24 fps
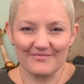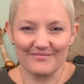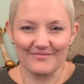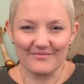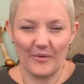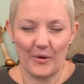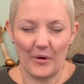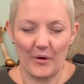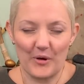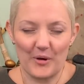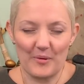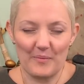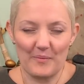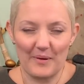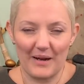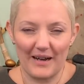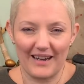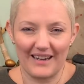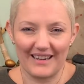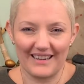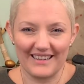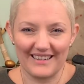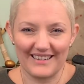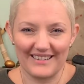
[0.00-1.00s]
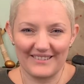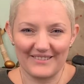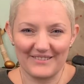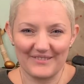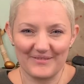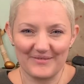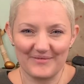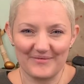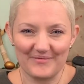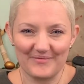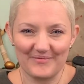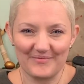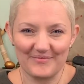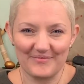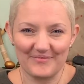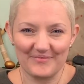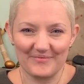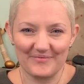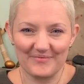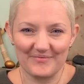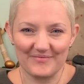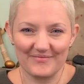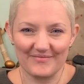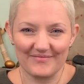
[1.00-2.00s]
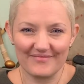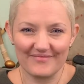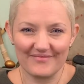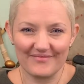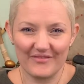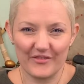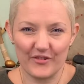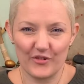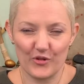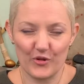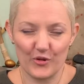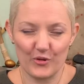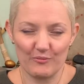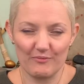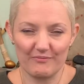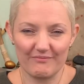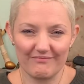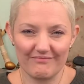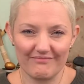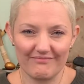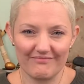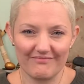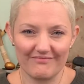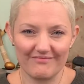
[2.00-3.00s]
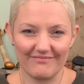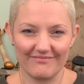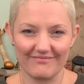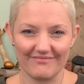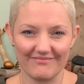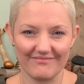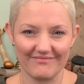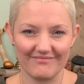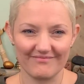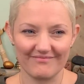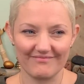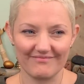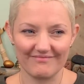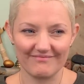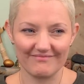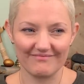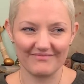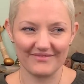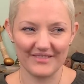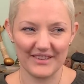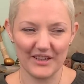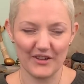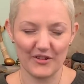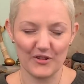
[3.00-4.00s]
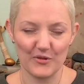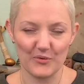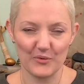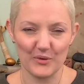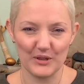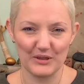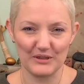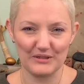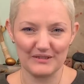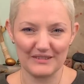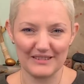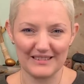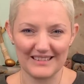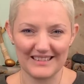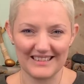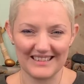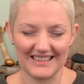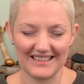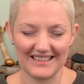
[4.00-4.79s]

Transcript: Welcome back from the other worlds.